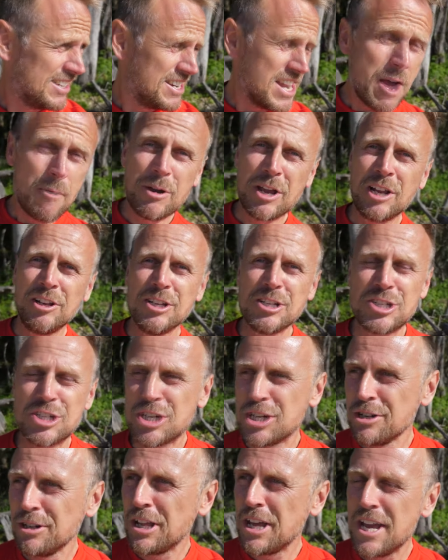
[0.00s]
Now we can just
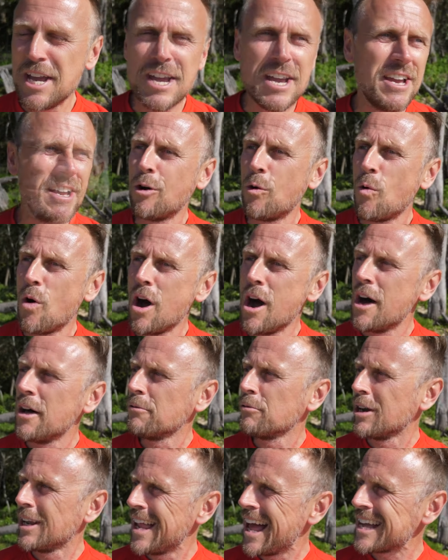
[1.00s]
chill here for a
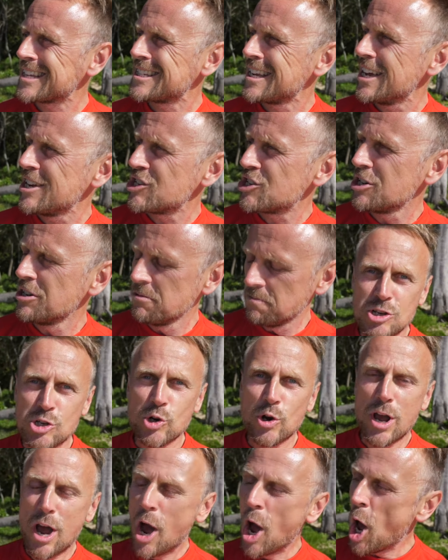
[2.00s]
while. Relaxation, enjoy a